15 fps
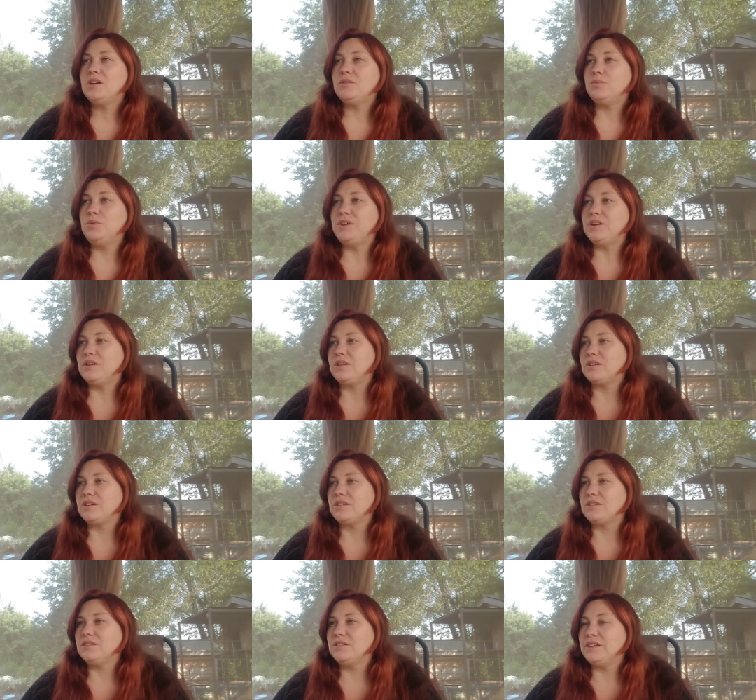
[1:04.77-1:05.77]
We
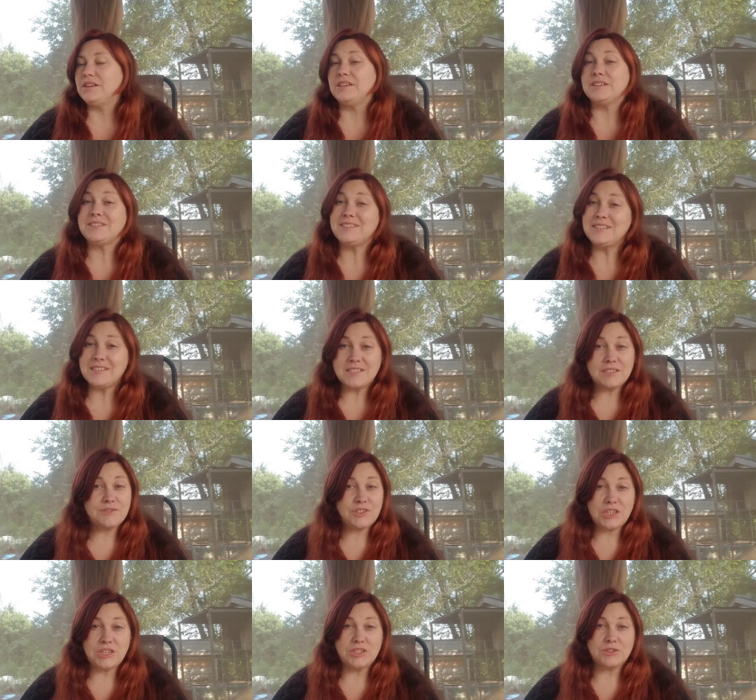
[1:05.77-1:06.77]
are in a season of
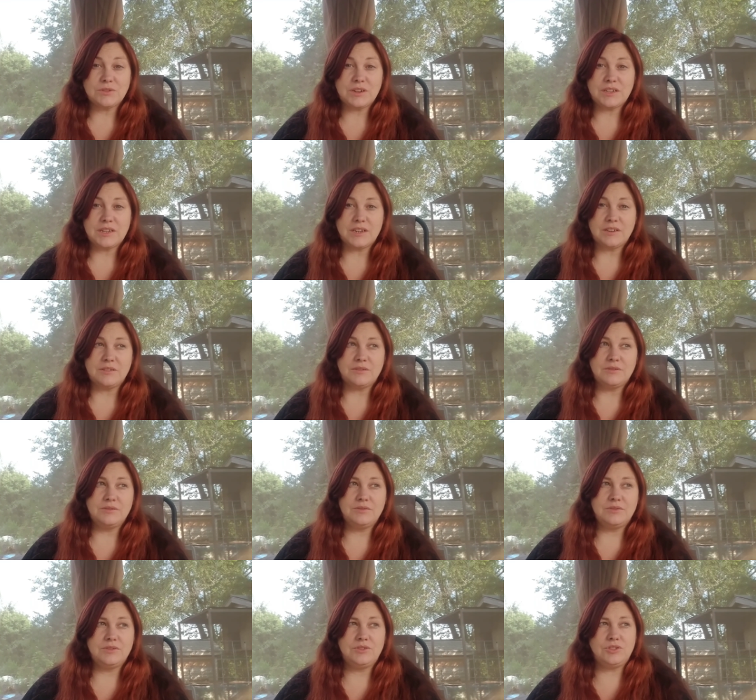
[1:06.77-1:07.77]
change right now.
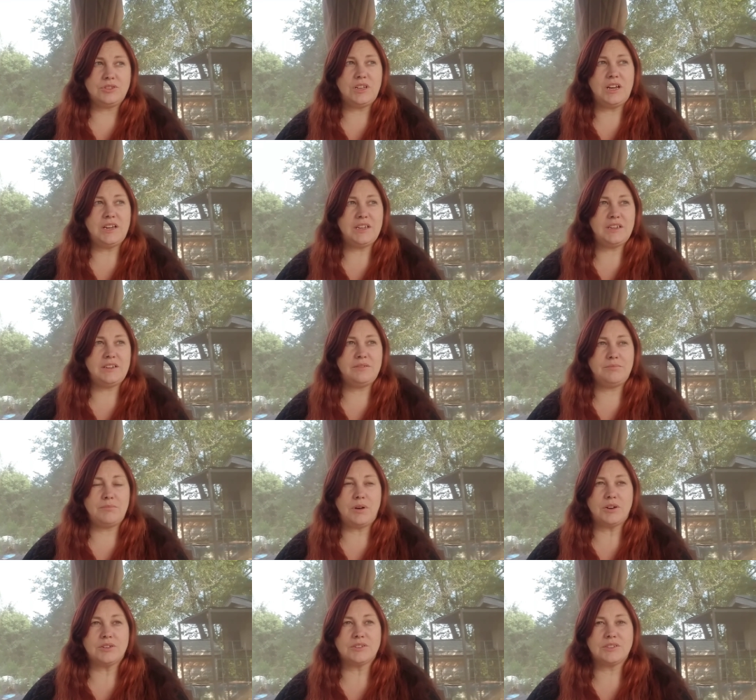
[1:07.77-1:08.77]
July
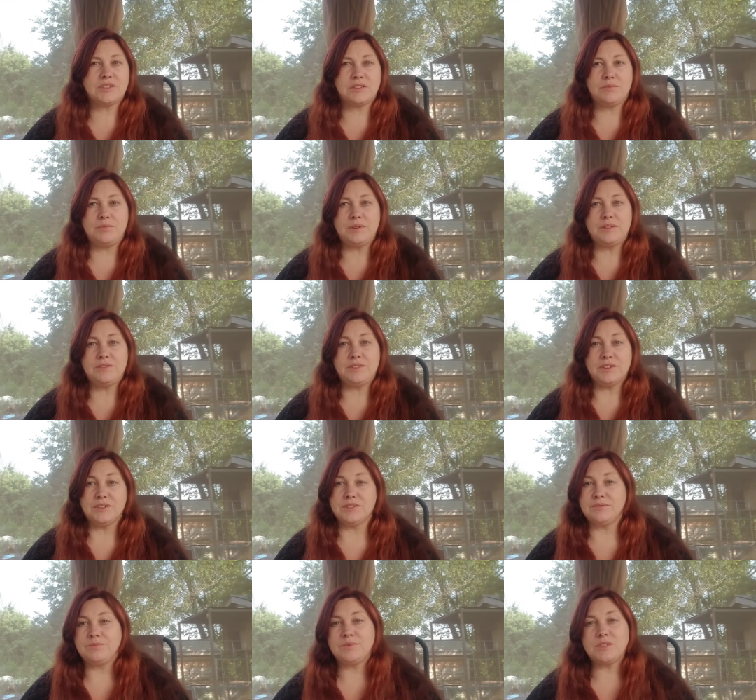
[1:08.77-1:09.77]
marks
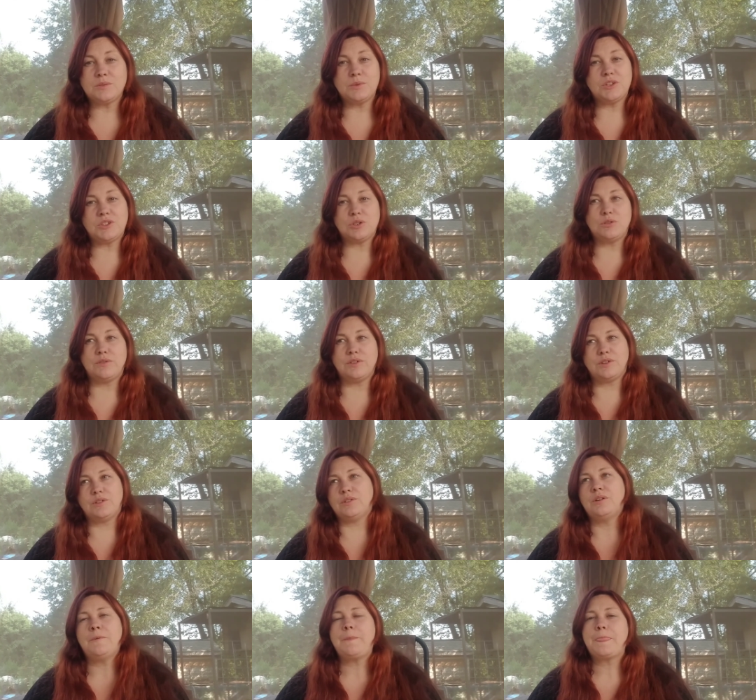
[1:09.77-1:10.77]
the switch
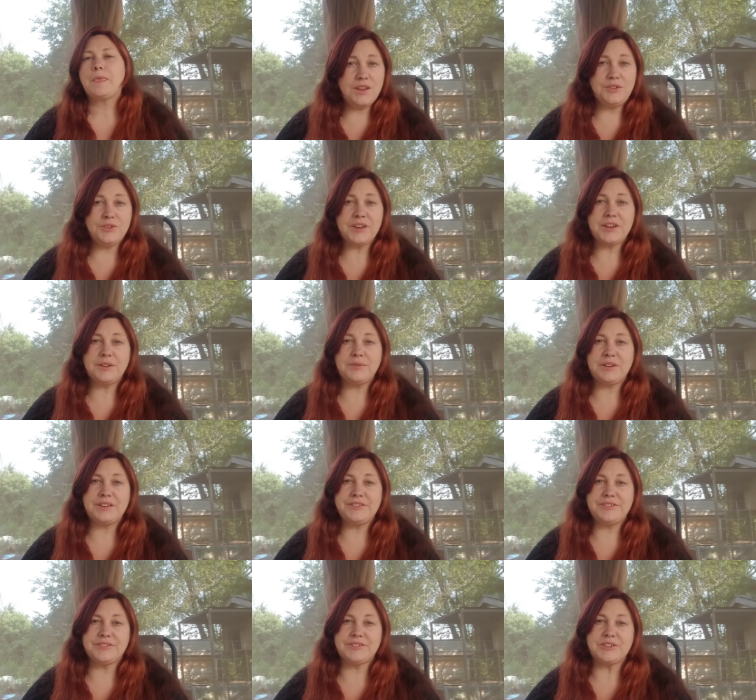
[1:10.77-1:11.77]
over and you're getting
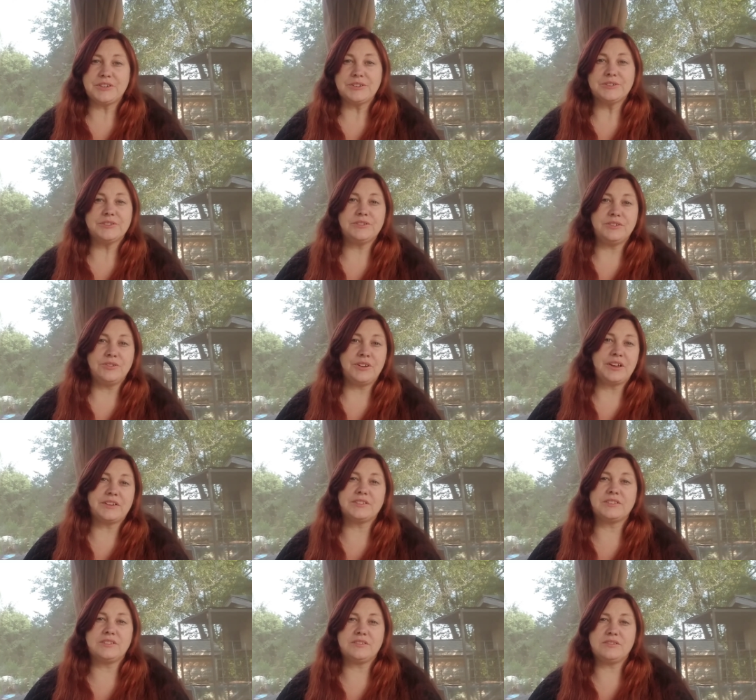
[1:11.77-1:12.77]
ready to start your
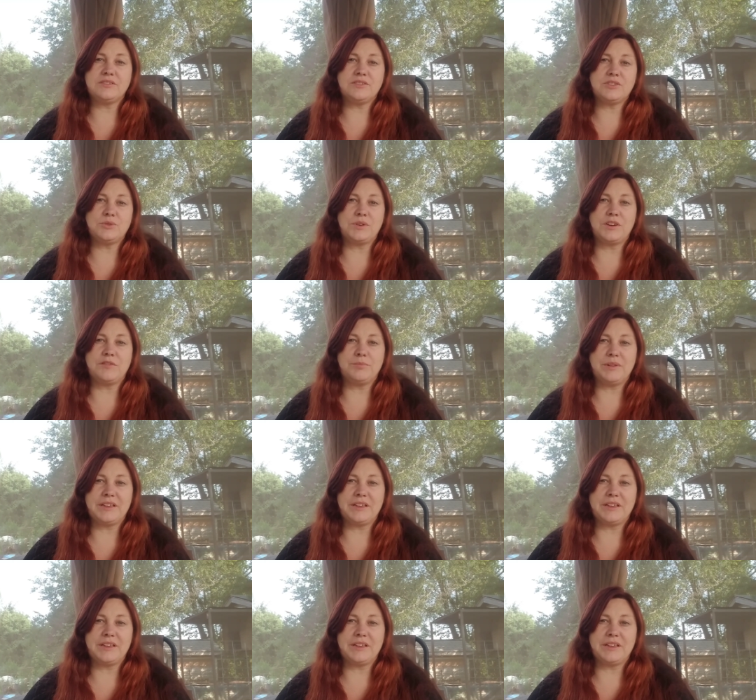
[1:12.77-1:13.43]
next string of